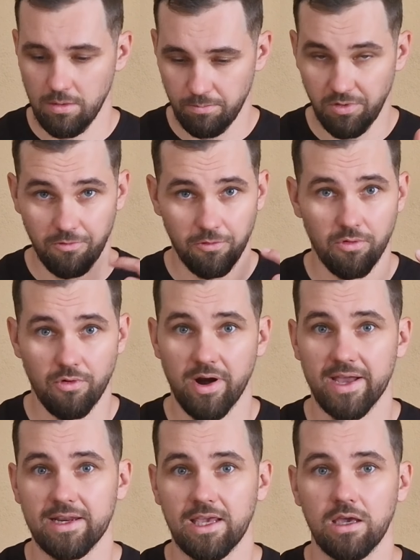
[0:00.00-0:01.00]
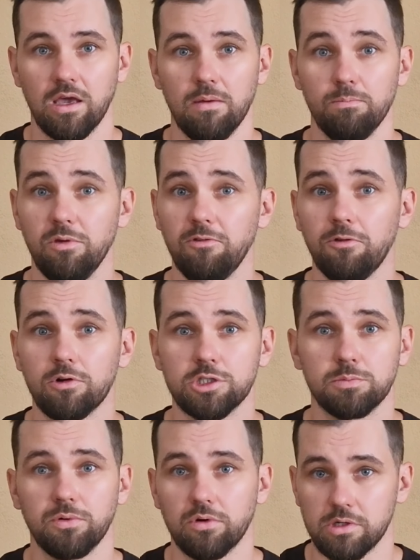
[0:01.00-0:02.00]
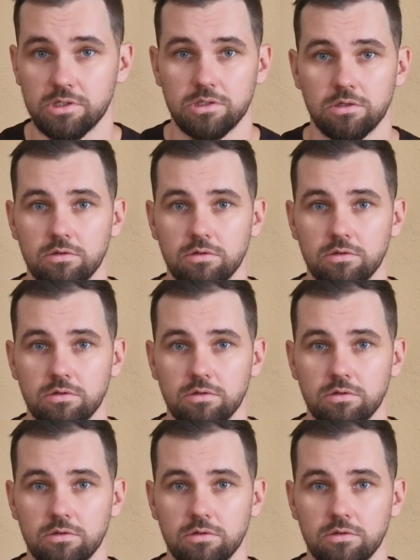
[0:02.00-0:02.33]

before running, before sports.